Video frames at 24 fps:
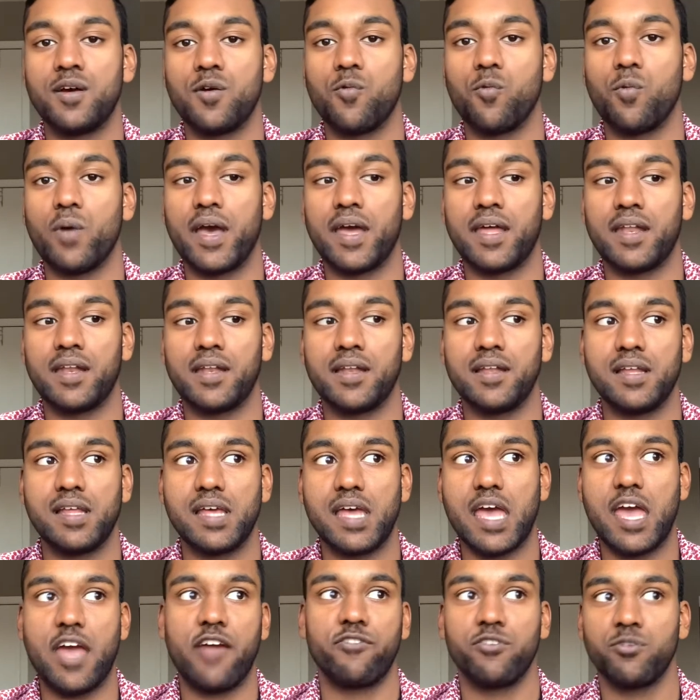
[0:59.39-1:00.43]
when
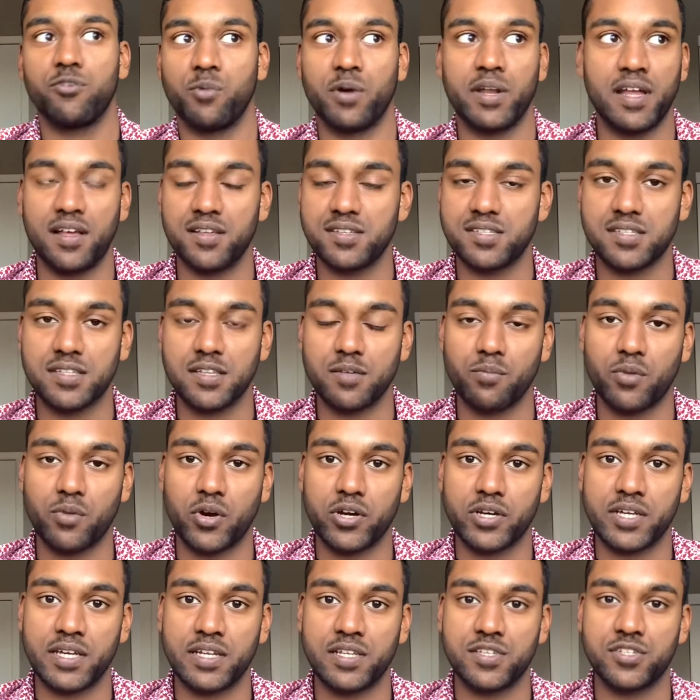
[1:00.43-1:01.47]
everyone else in the
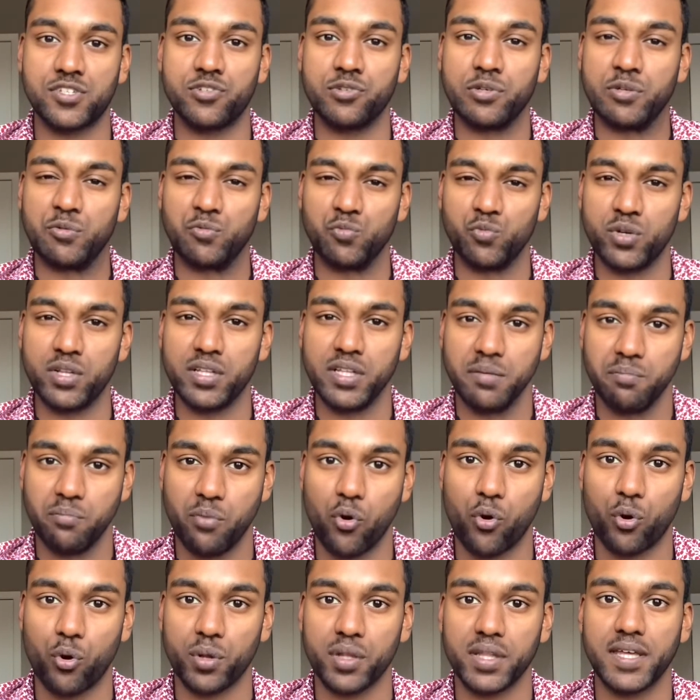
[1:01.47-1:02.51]
market is doing really
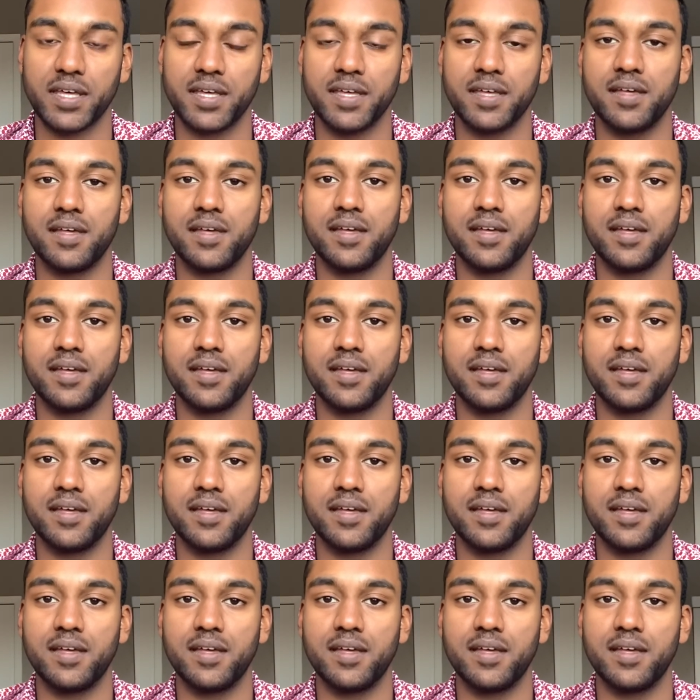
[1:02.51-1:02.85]
poorly.